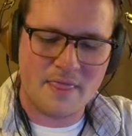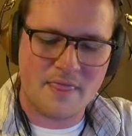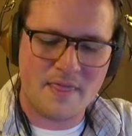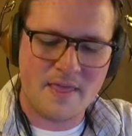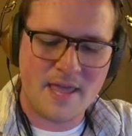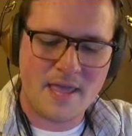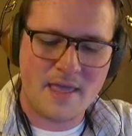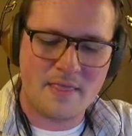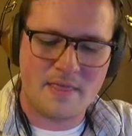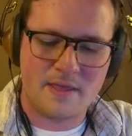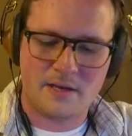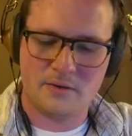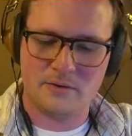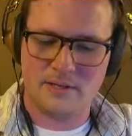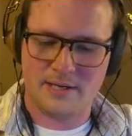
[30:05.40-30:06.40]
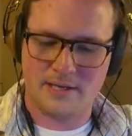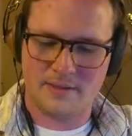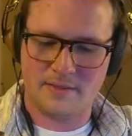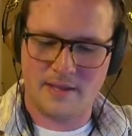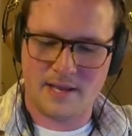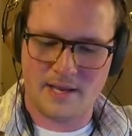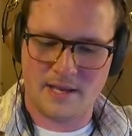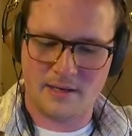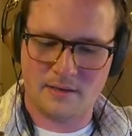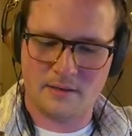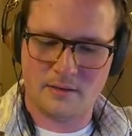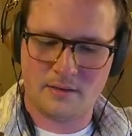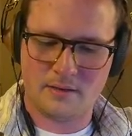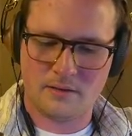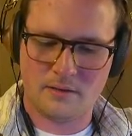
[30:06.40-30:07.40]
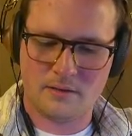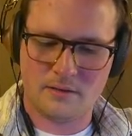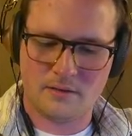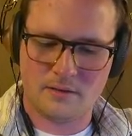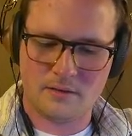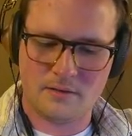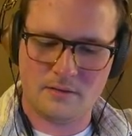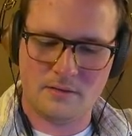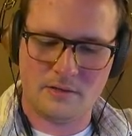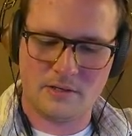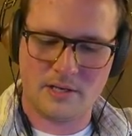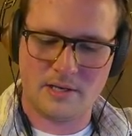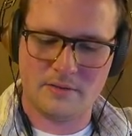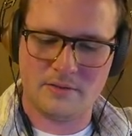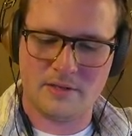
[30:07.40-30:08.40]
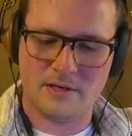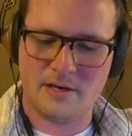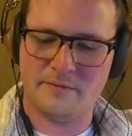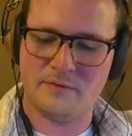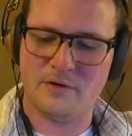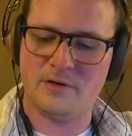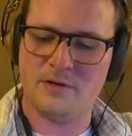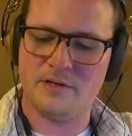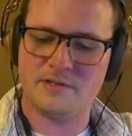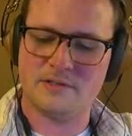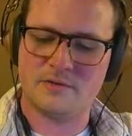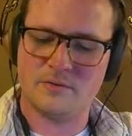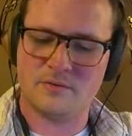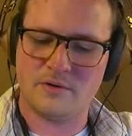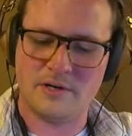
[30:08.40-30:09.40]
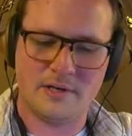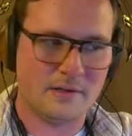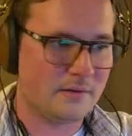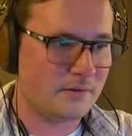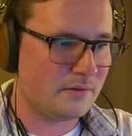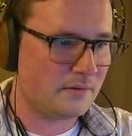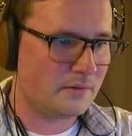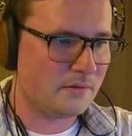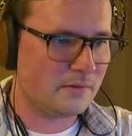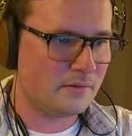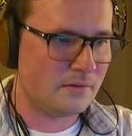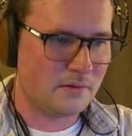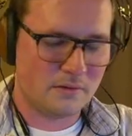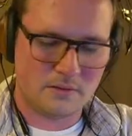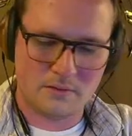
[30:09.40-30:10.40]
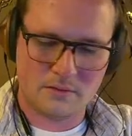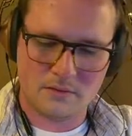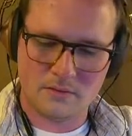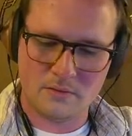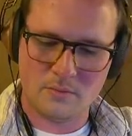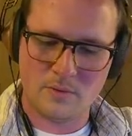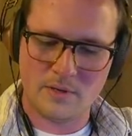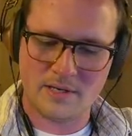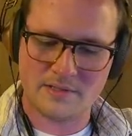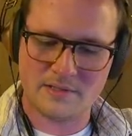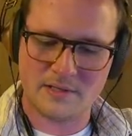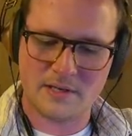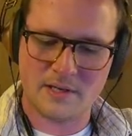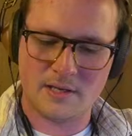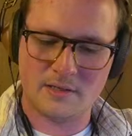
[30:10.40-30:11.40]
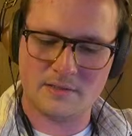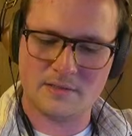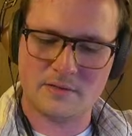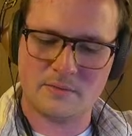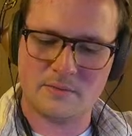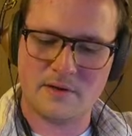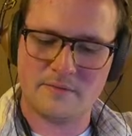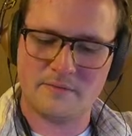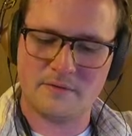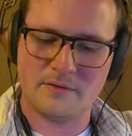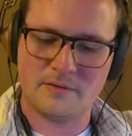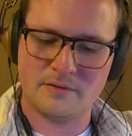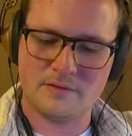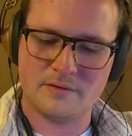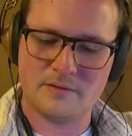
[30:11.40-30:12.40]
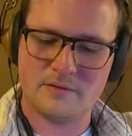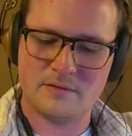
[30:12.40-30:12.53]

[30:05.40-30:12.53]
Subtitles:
then they go like that. Looking at the Never-Ending Story. Wings again as the reference.